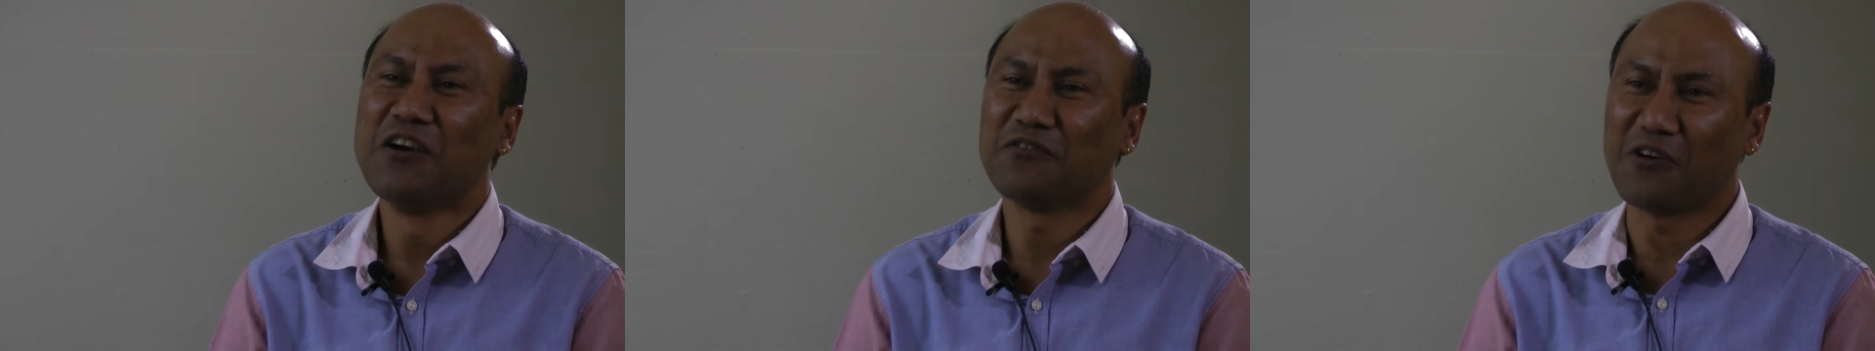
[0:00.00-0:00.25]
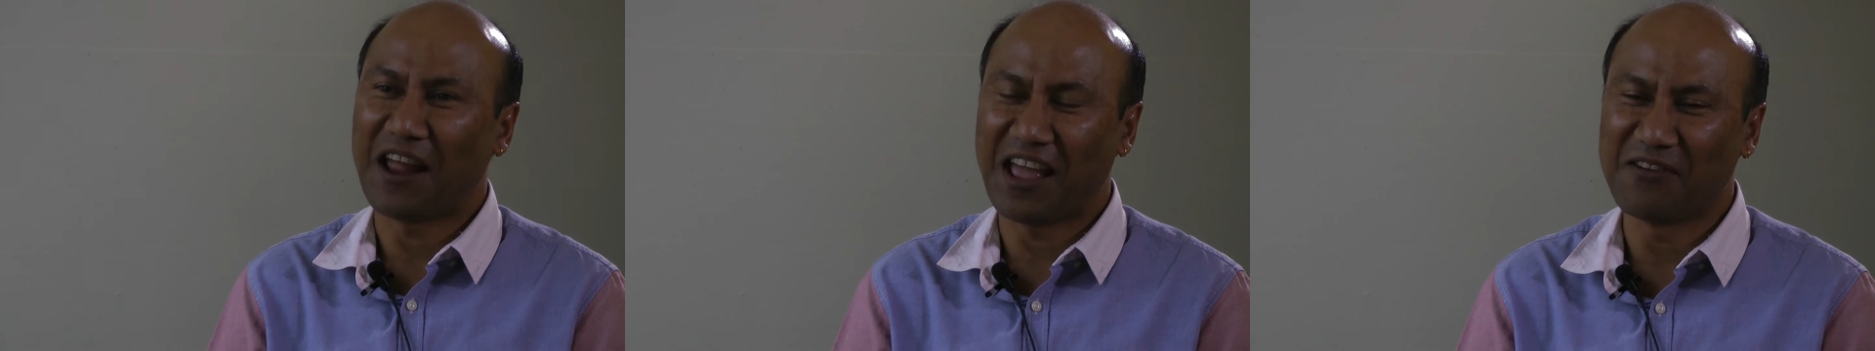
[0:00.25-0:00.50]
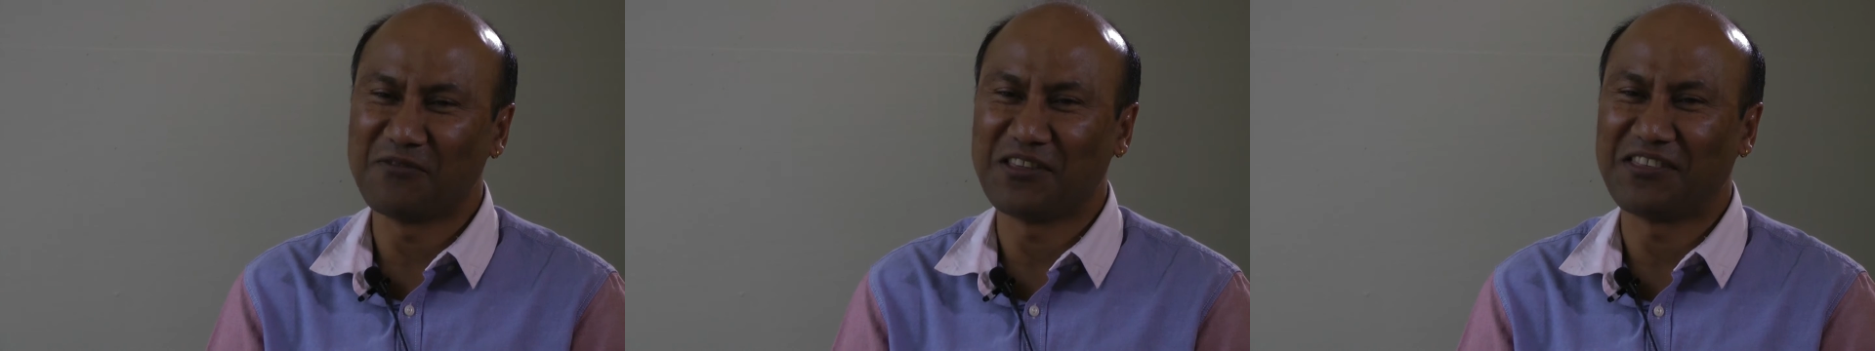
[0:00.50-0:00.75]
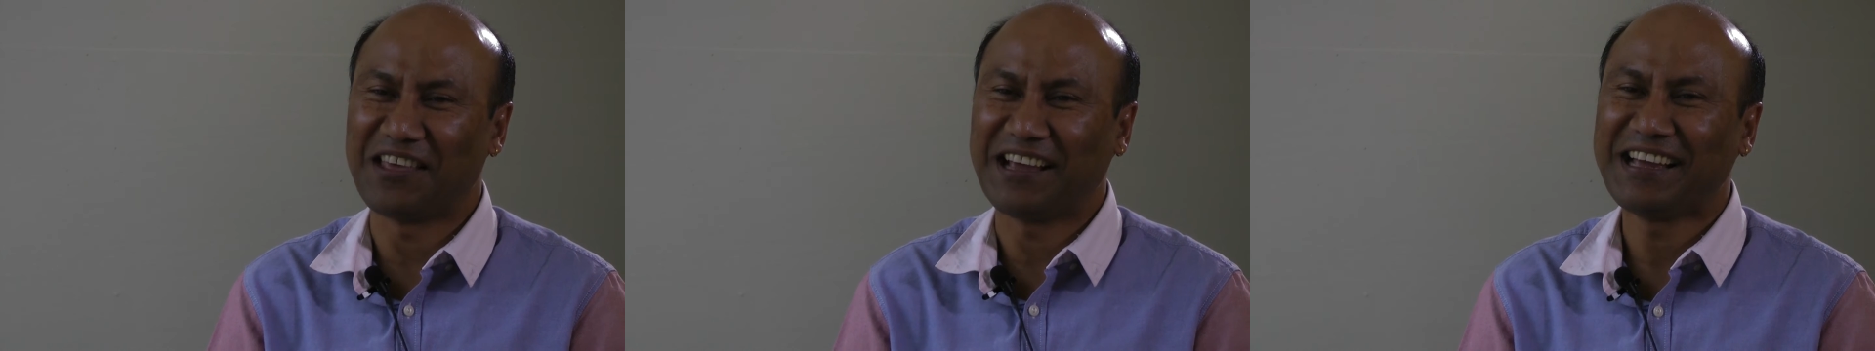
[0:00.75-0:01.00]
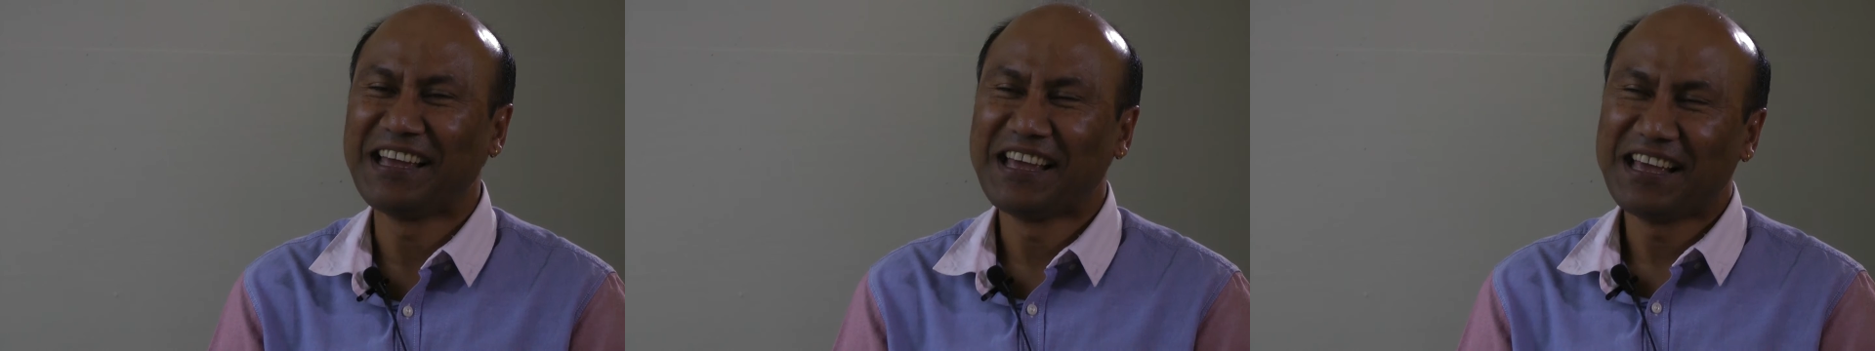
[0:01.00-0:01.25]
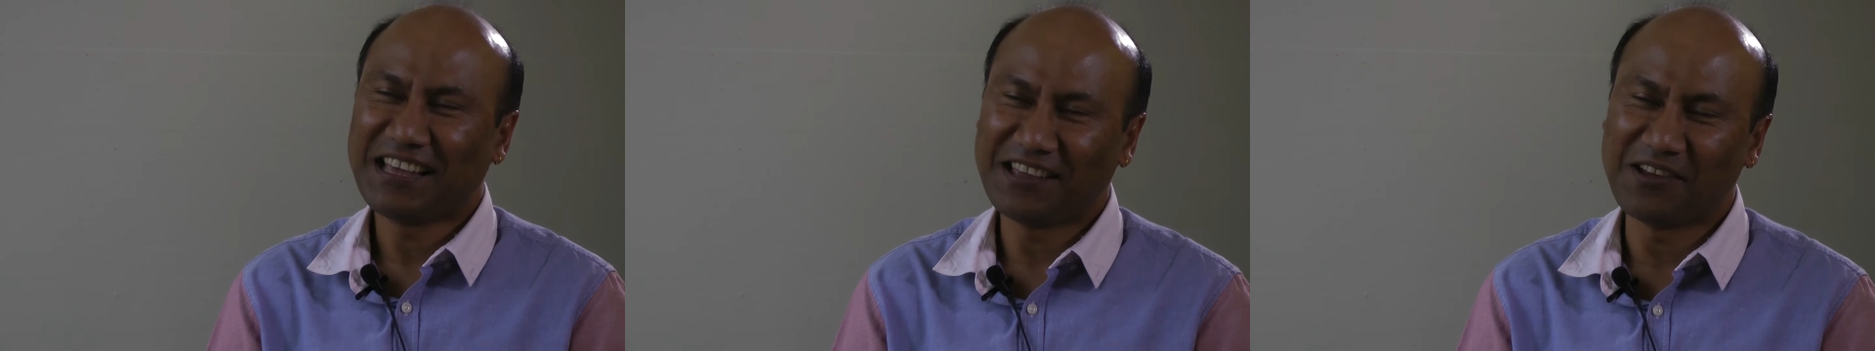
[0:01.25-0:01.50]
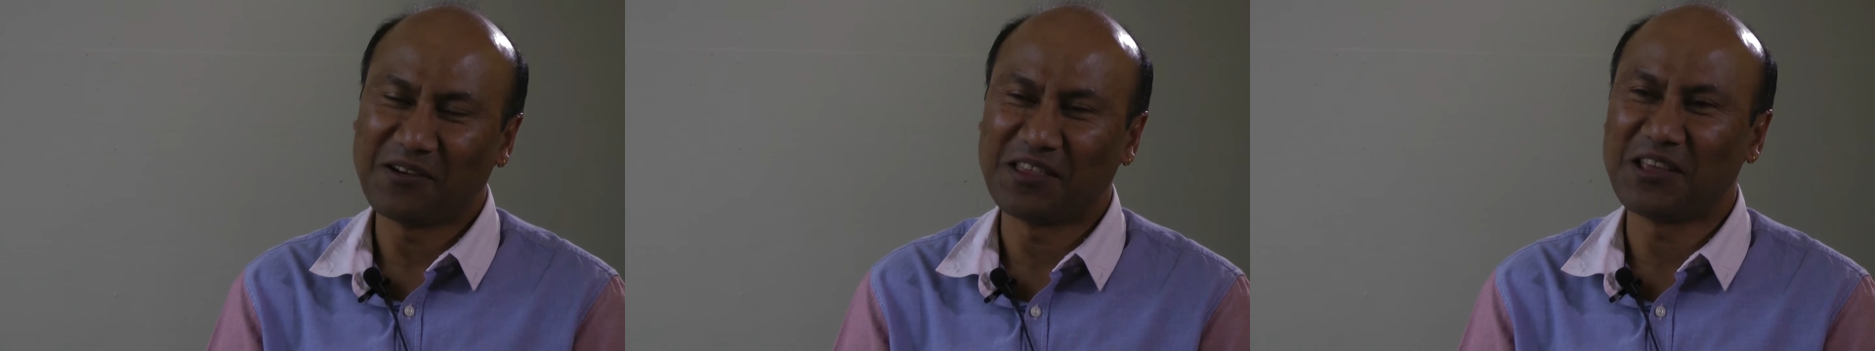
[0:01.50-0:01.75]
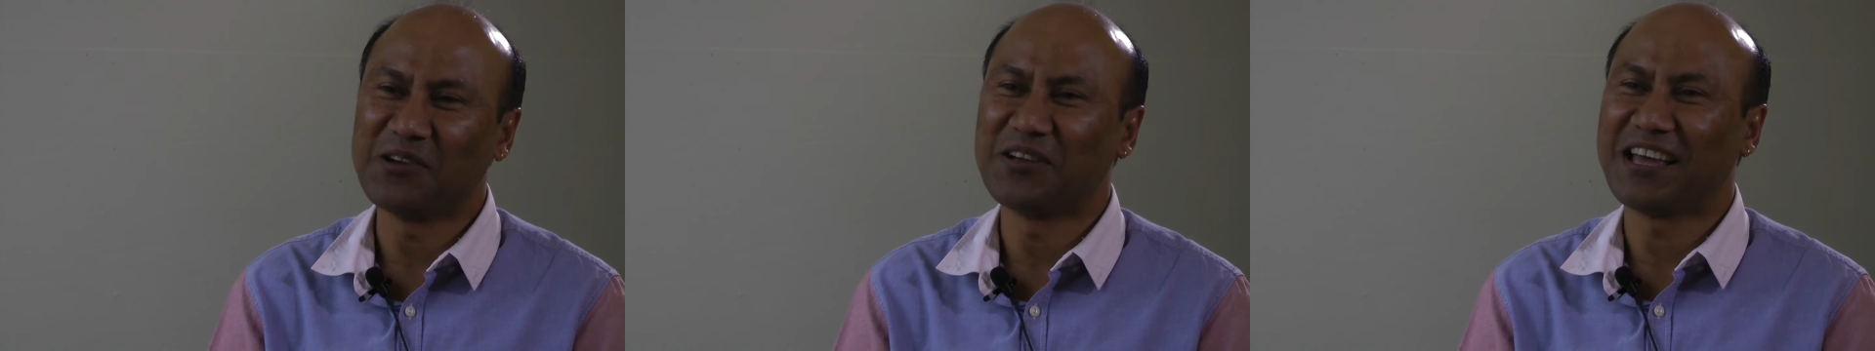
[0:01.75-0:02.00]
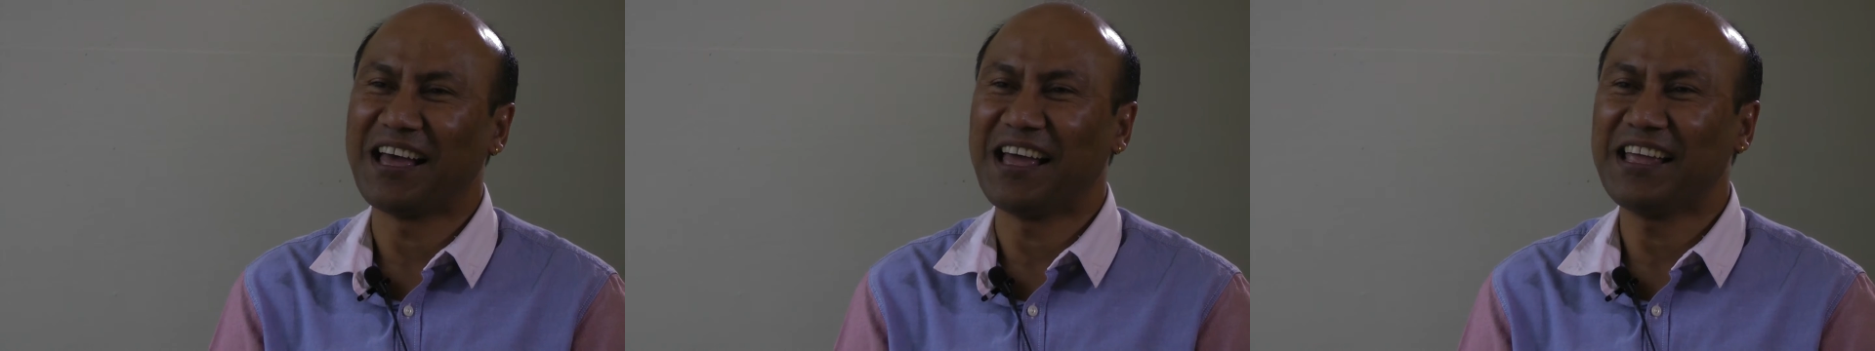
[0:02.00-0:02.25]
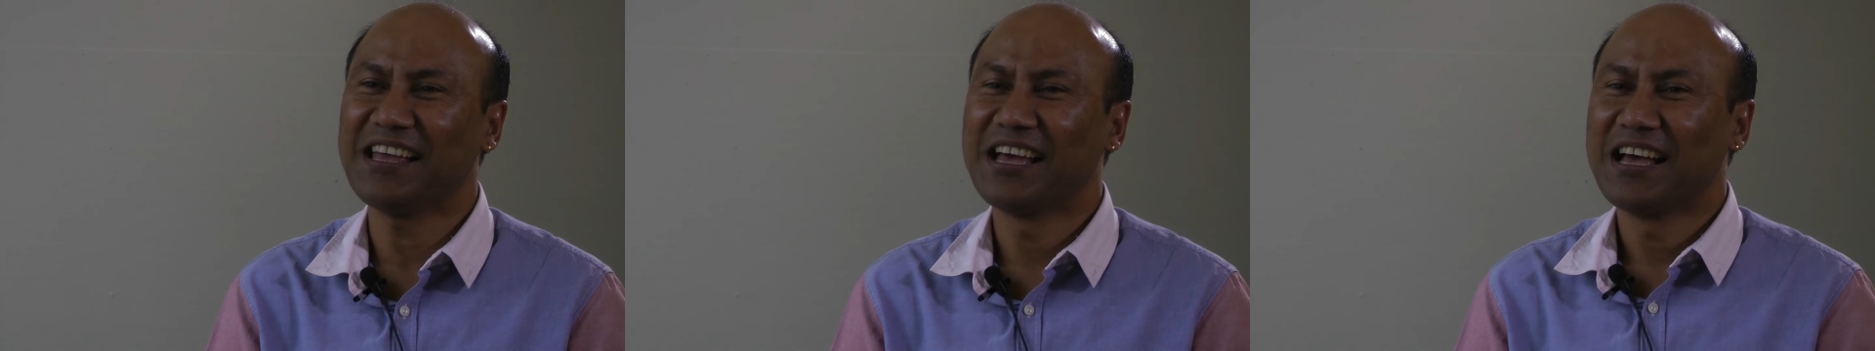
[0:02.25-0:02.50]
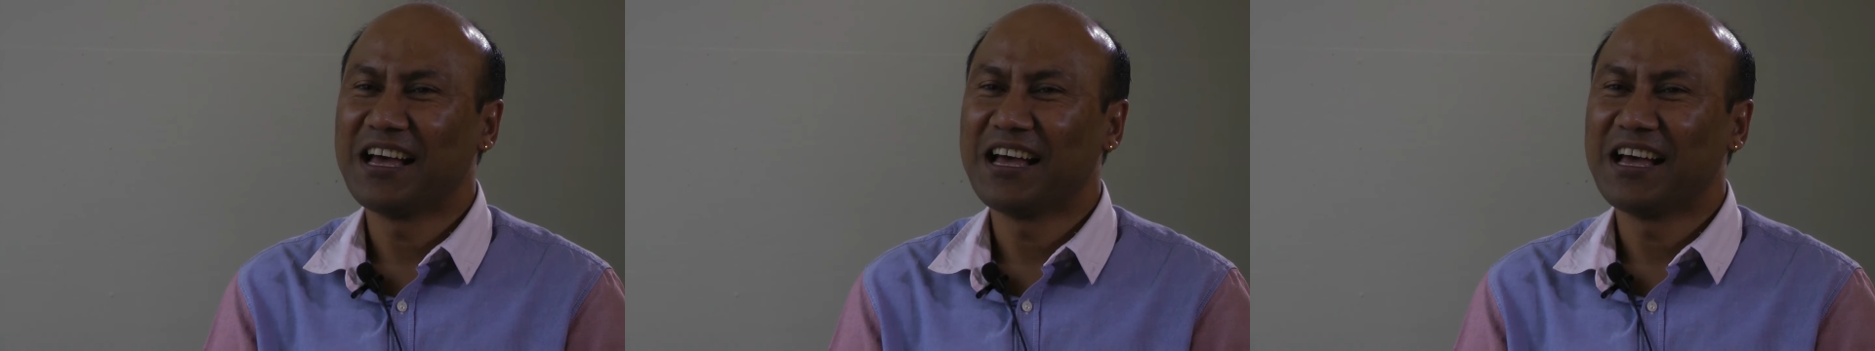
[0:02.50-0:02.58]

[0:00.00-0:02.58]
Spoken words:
for everything here in the UK.